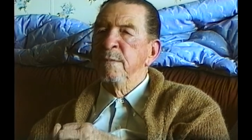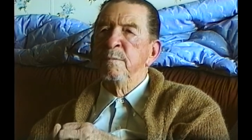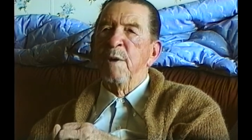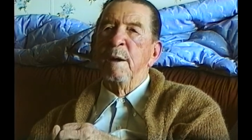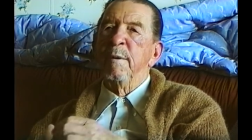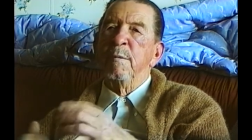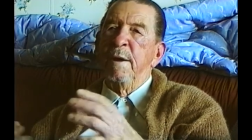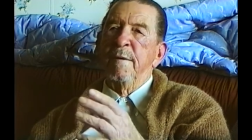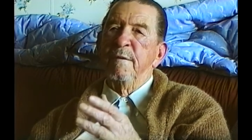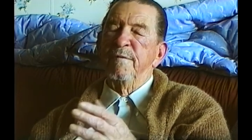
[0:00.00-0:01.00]
probably
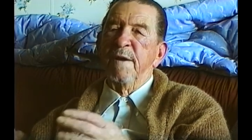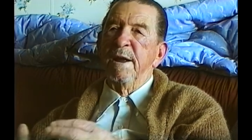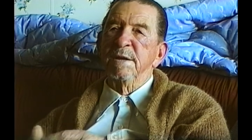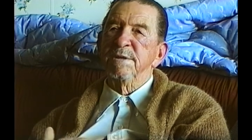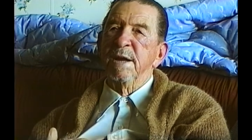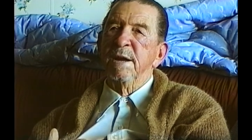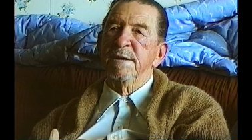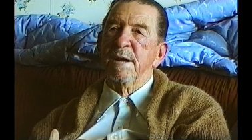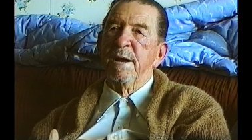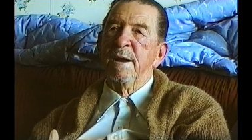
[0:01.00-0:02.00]
one of the finest
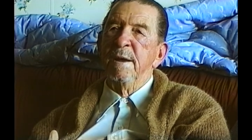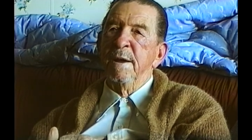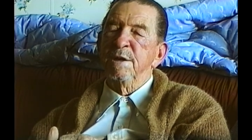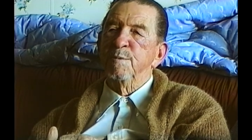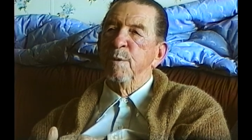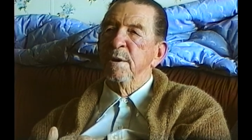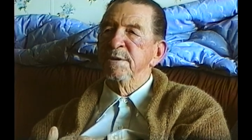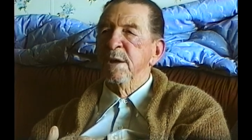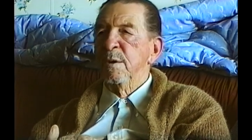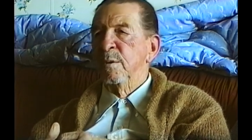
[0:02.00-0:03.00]
antenna
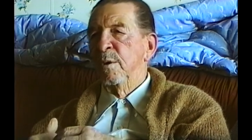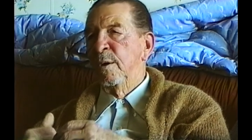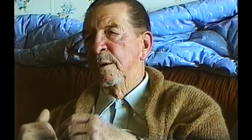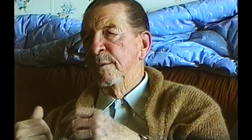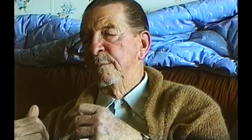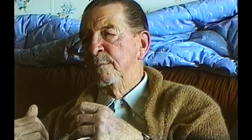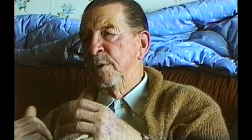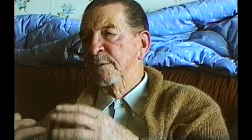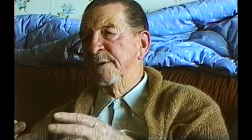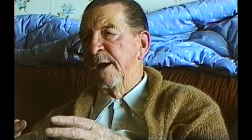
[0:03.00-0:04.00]
experts, Paul
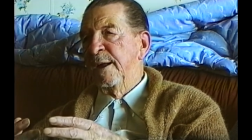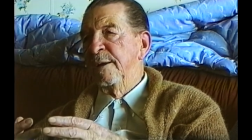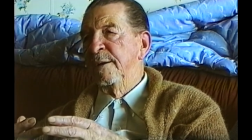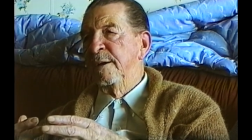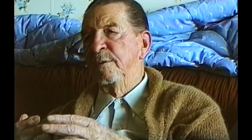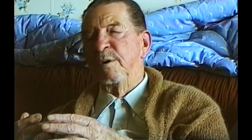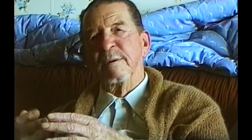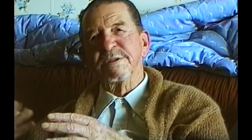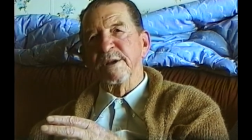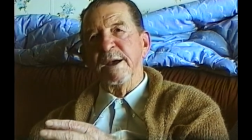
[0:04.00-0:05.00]
wrote that, and
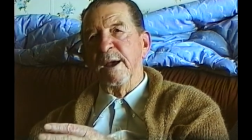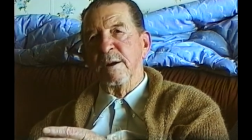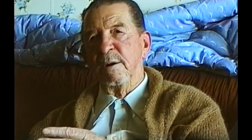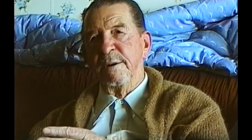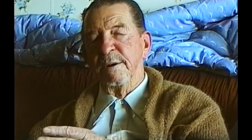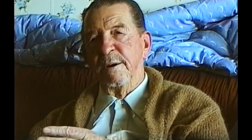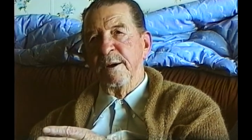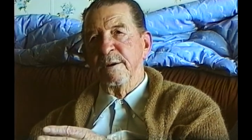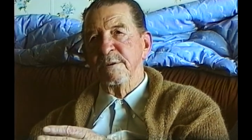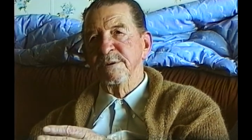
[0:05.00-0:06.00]
QST had all the
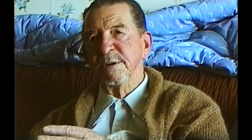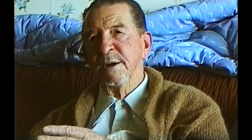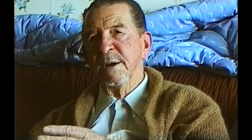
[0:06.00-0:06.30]
articles.